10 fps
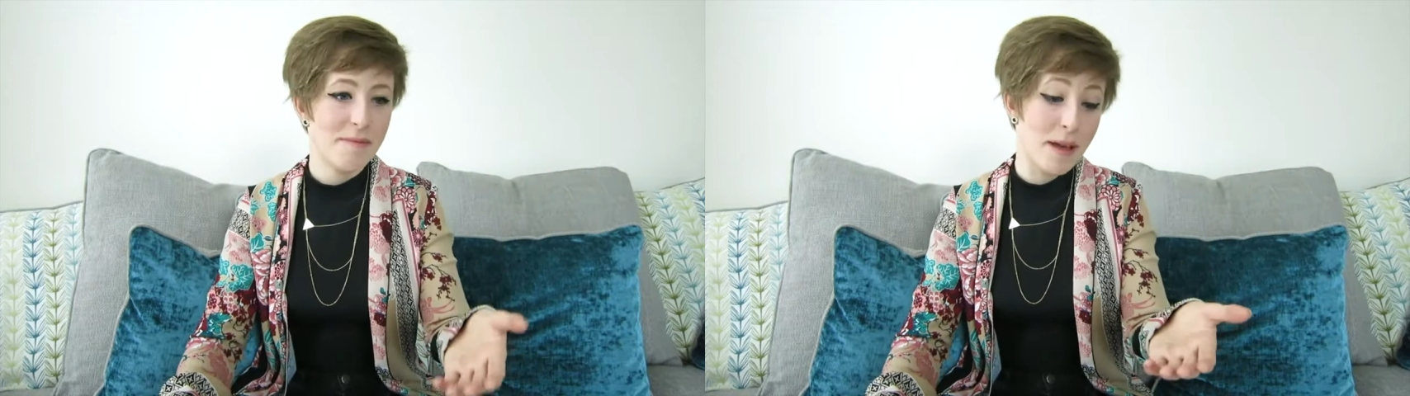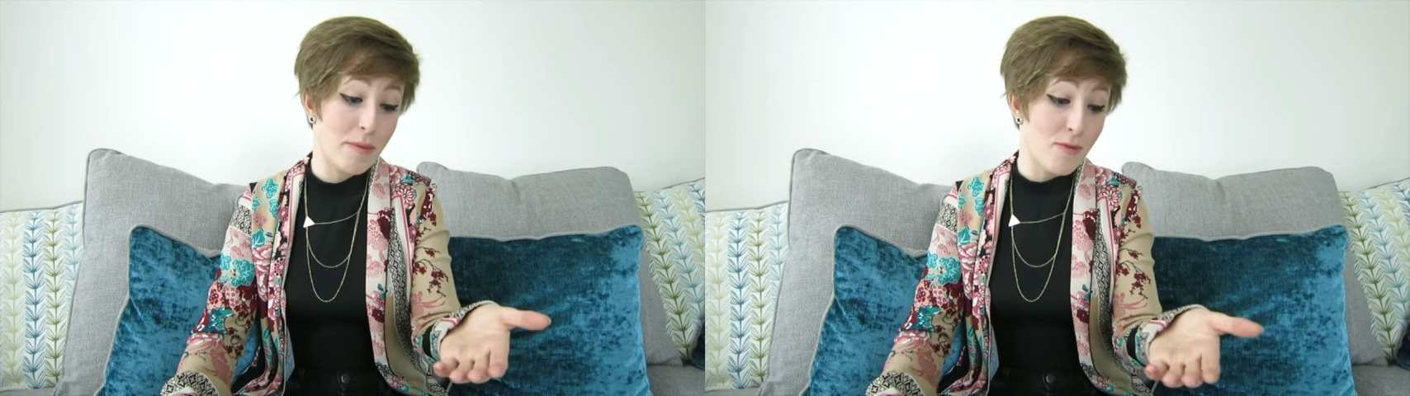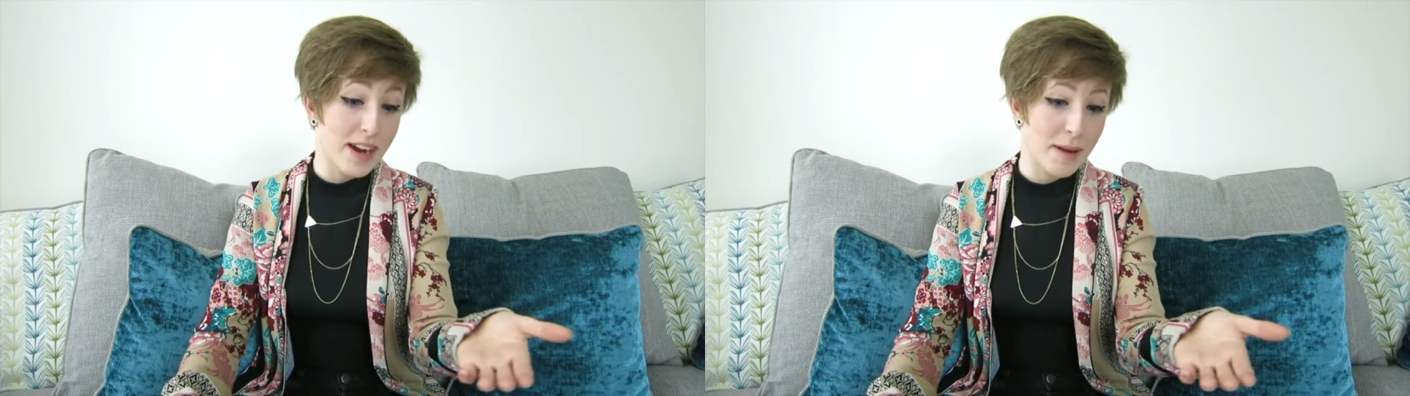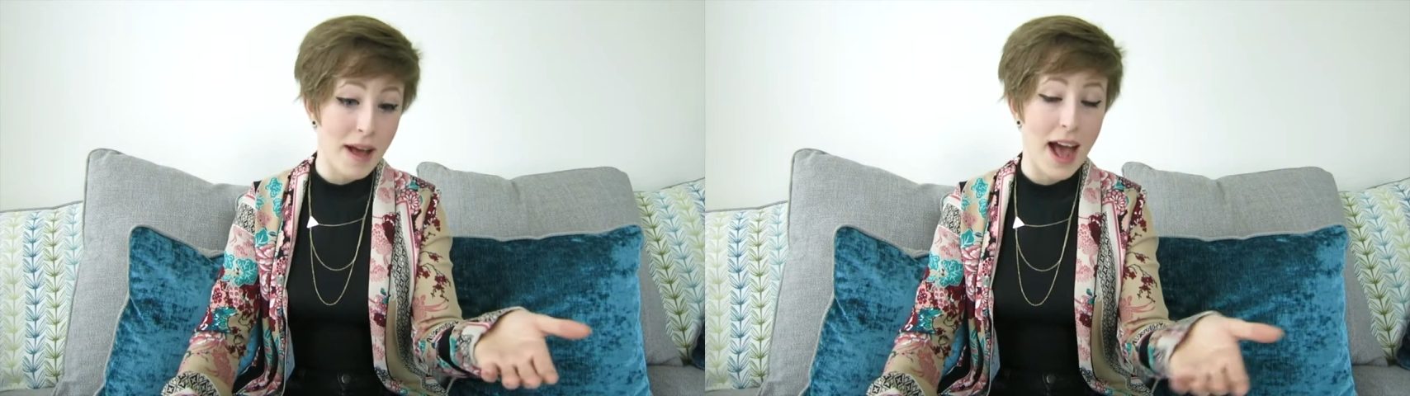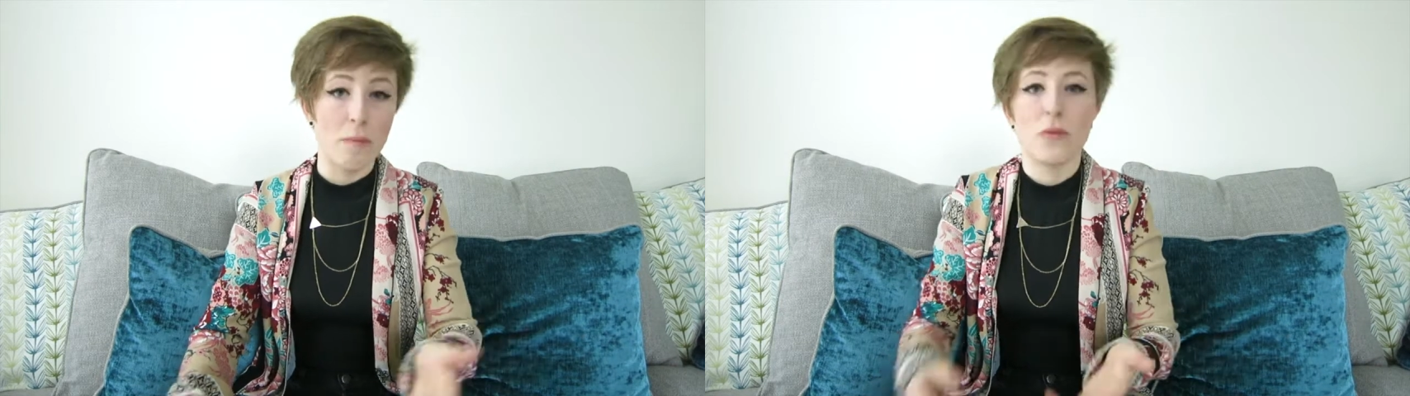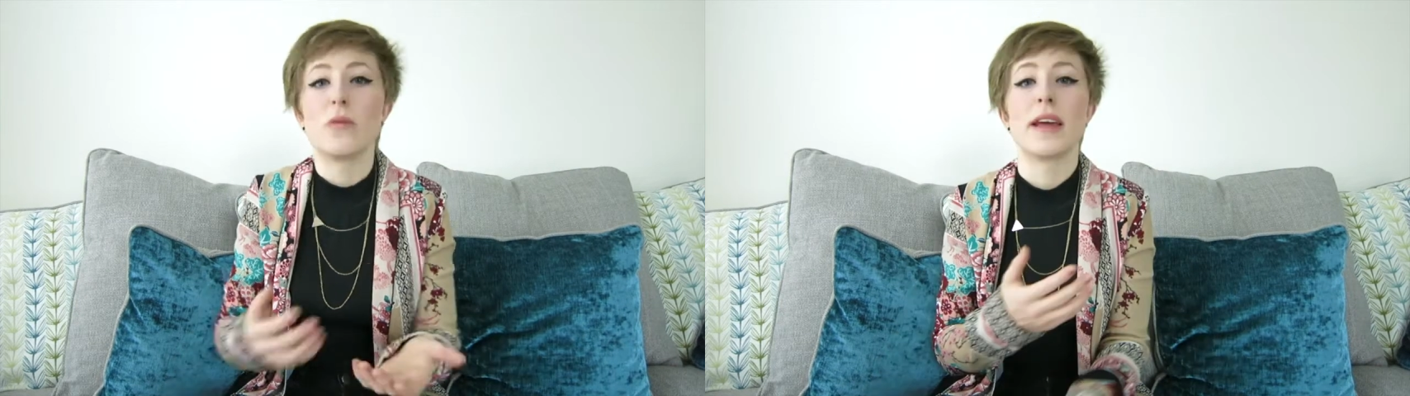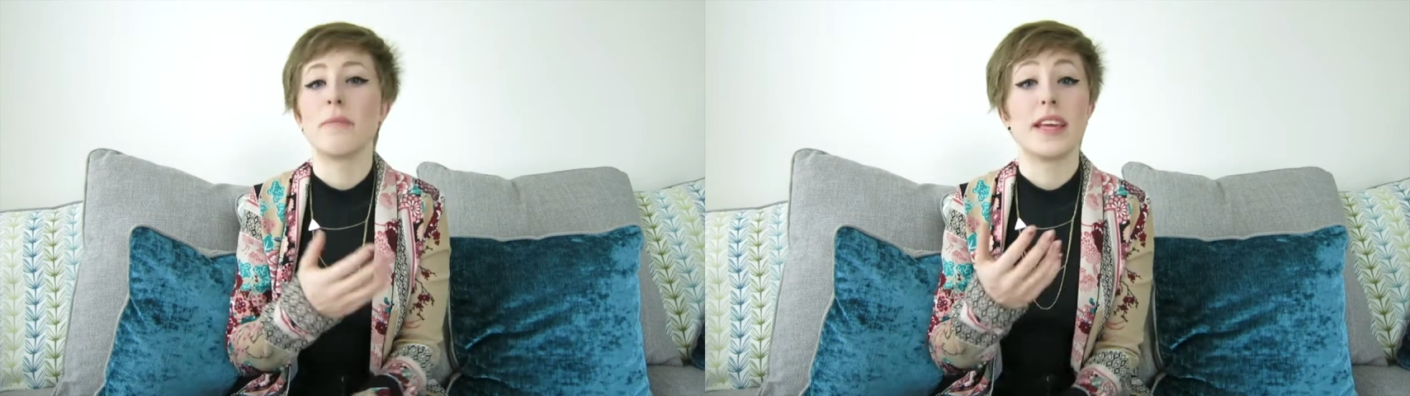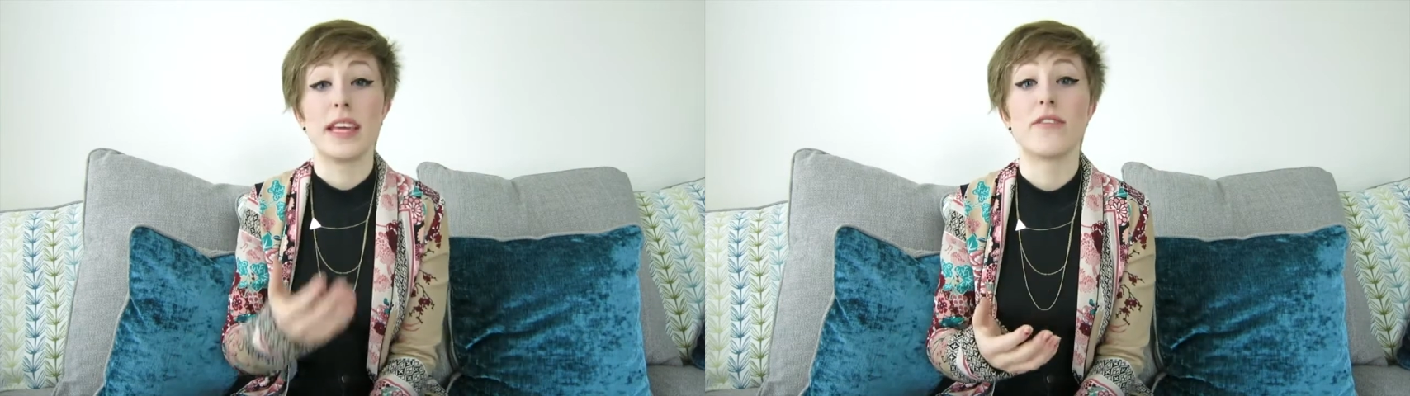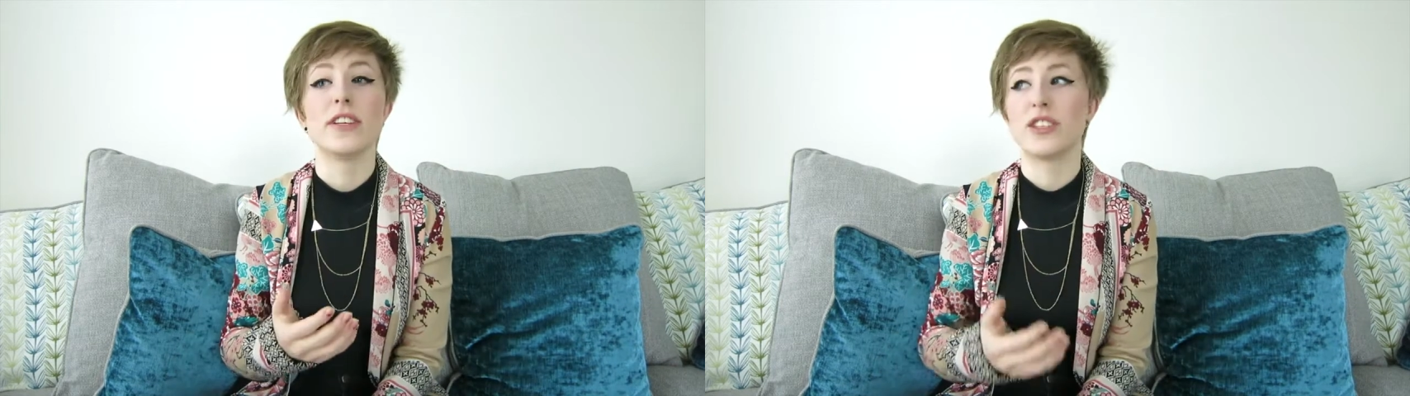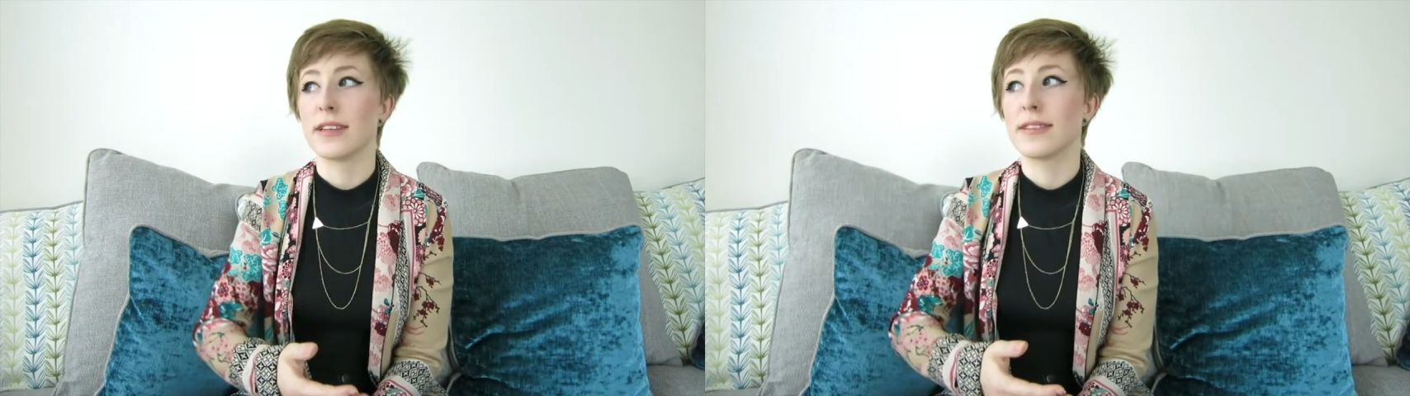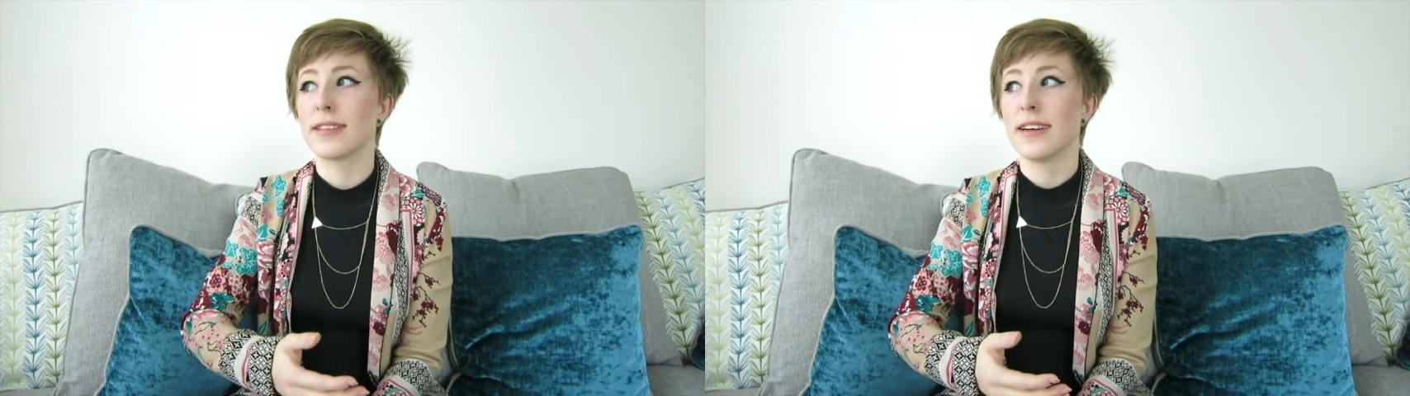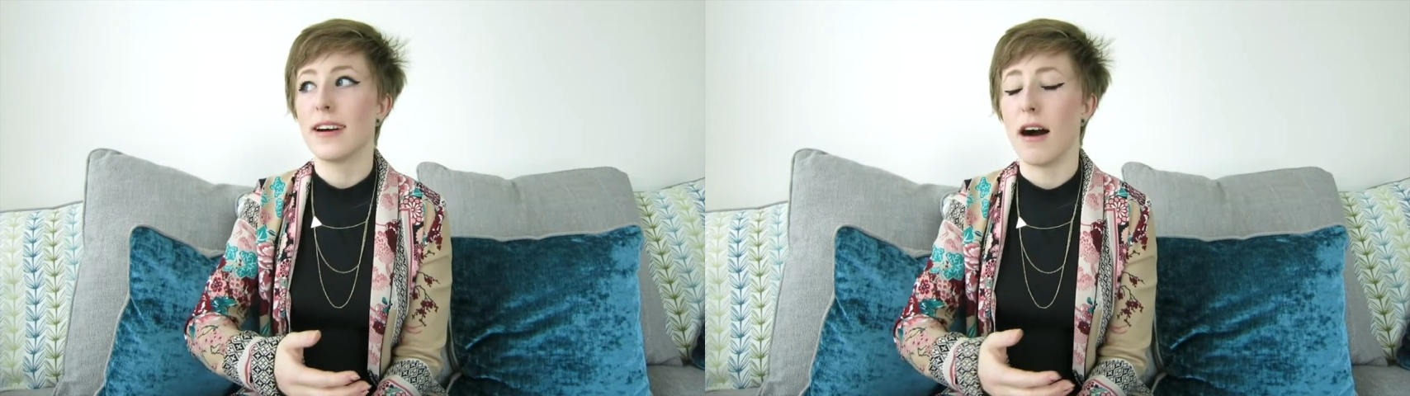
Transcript: maybe read a map or maybe even just